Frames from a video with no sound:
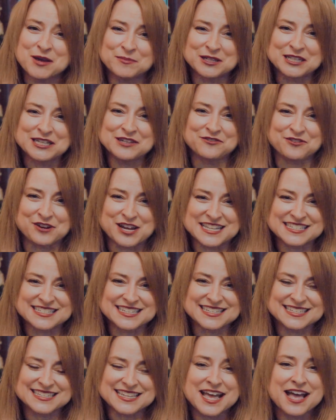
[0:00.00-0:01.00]
Emily
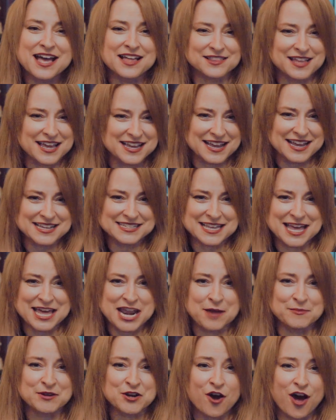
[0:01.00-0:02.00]
Francis. Like I said,
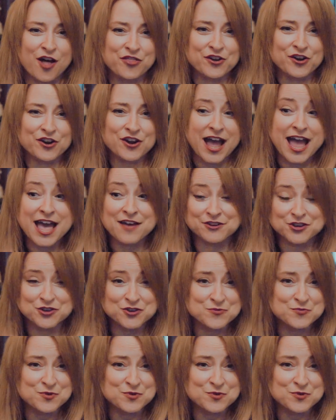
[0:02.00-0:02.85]
I'm an author. I have a new